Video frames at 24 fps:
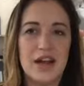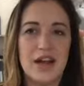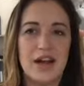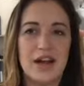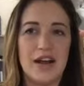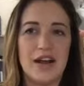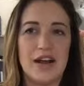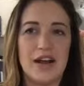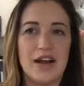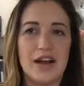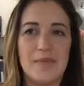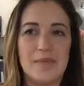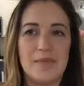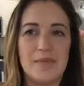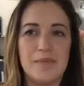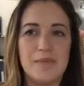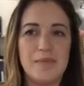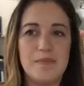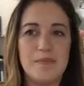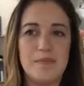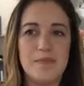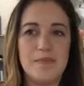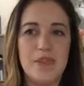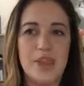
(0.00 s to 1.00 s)

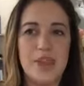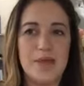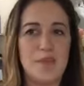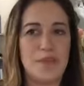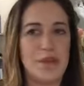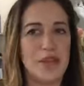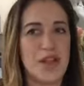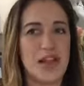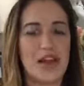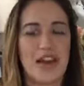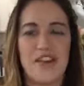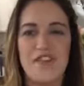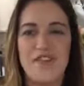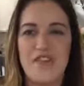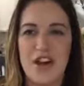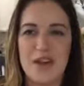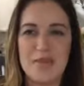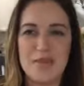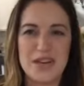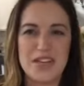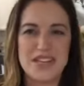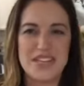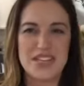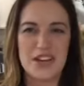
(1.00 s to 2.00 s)
But like, I
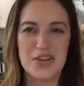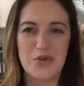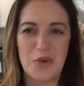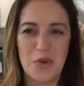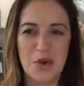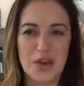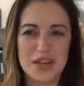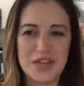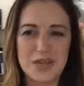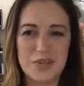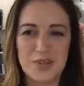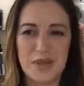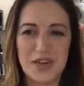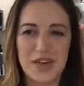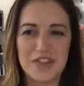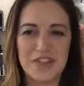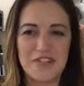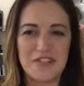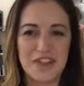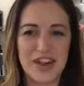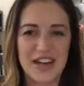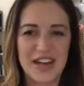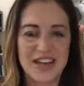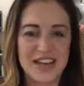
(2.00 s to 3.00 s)
found myself wanting to pick a
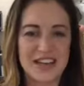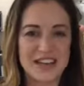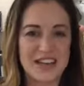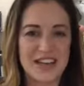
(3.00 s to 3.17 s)
fight.